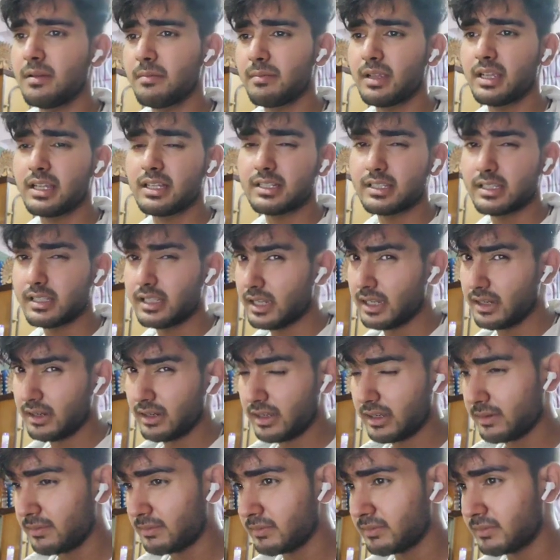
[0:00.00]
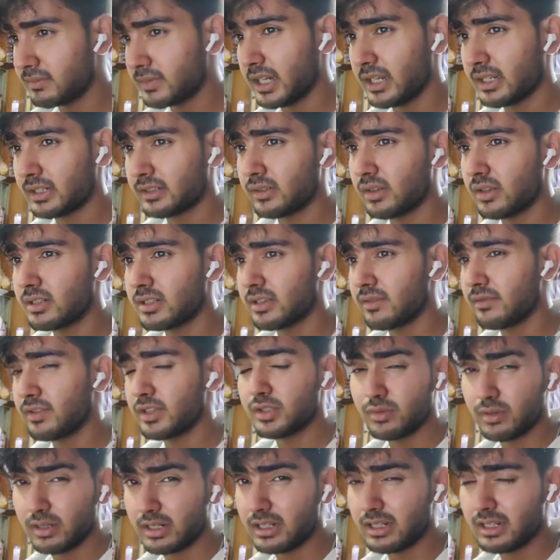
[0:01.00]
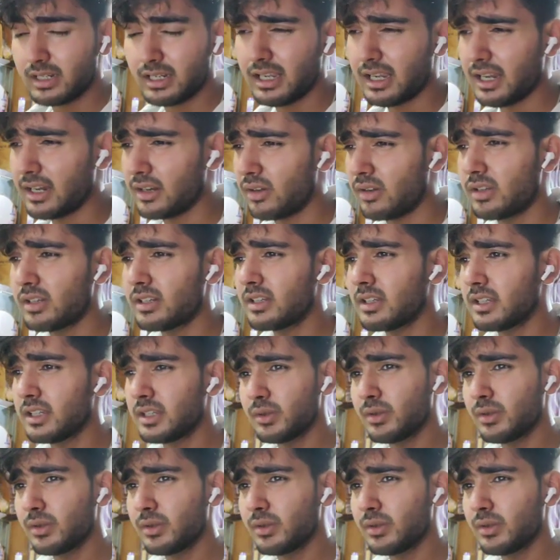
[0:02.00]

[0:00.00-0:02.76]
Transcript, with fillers: B S C in Technology, Visual and all.